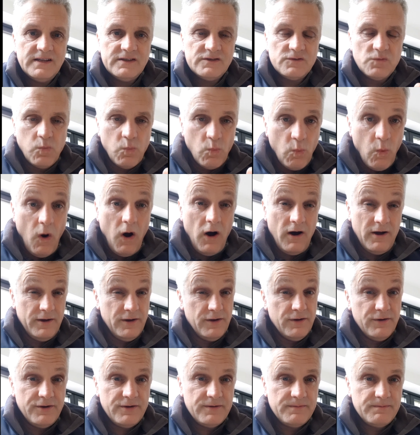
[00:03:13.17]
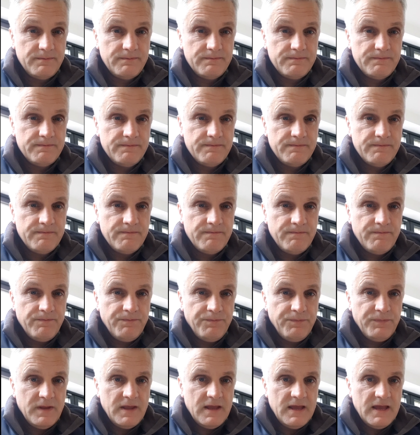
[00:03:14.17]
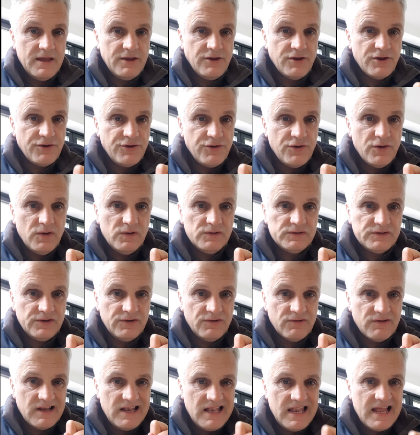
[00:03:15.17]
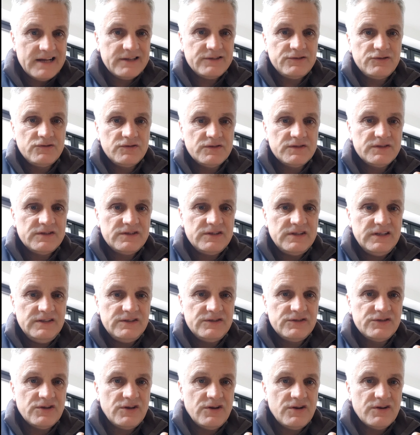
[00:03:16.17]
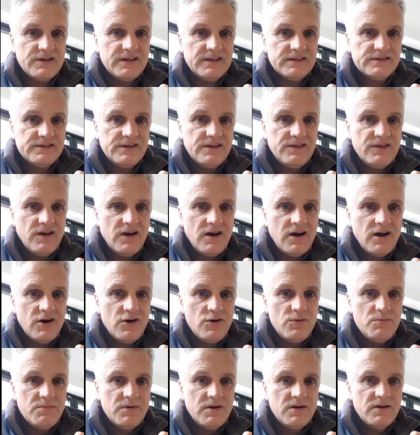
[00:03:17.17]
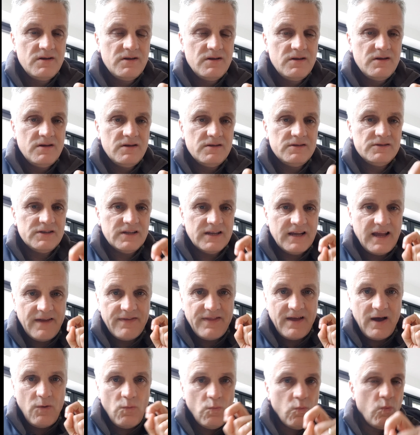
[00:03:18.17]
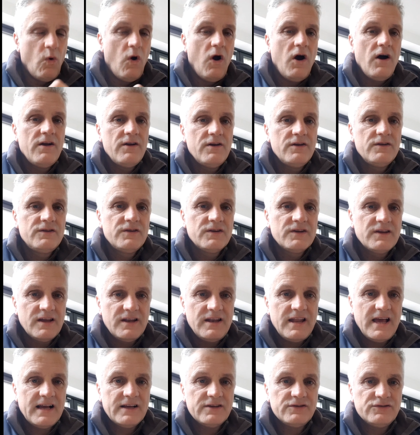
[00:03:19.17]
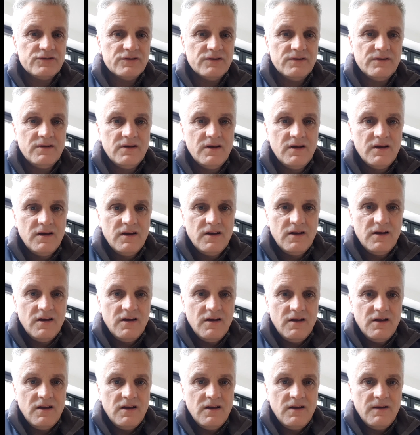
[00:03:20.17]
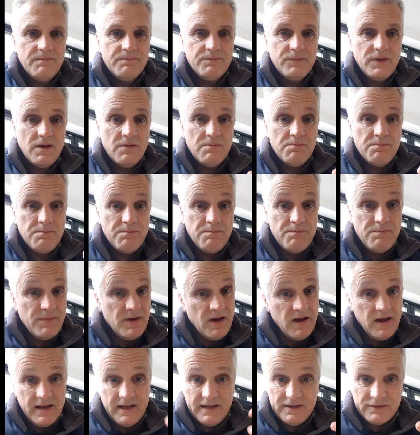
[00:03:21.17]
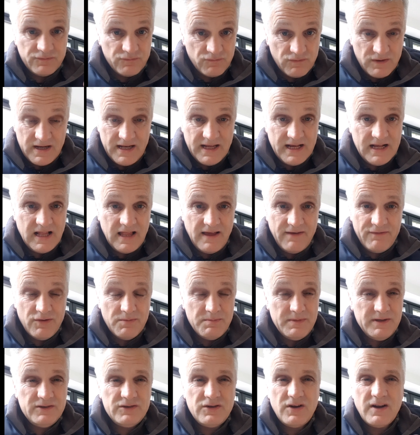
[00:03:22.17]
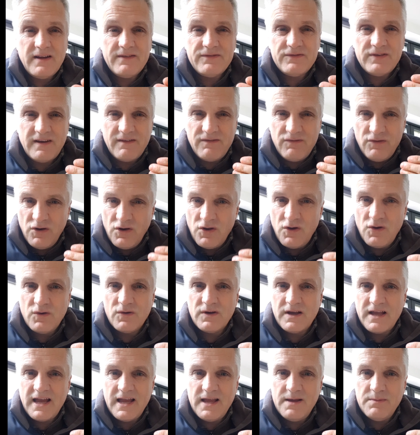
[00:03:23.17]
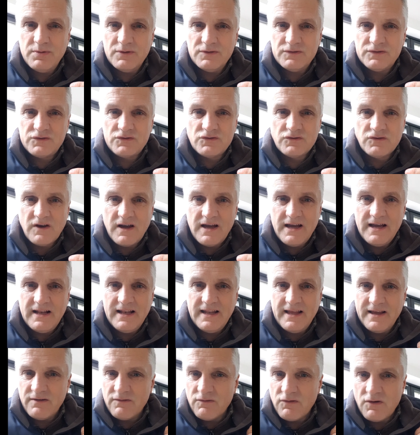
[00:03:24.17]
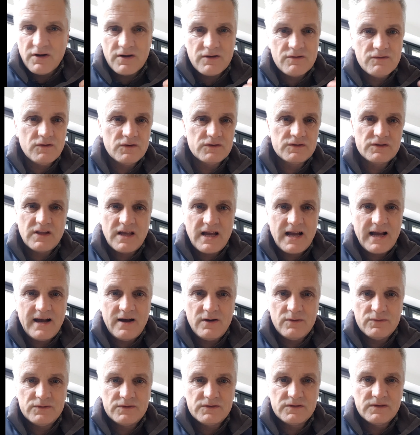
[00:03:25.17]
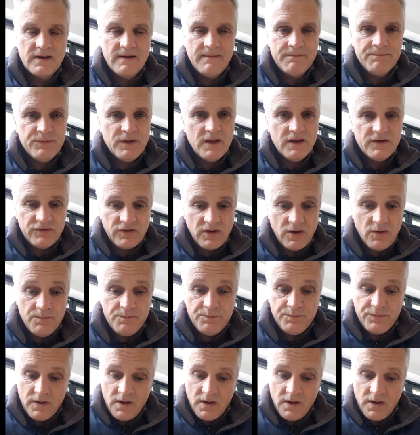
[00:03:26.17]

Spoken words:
it's wired. You're using your electricity circuits in the home to get that wired connection, and it's really clever. It means you don't have to have long cables trailing right across the house. So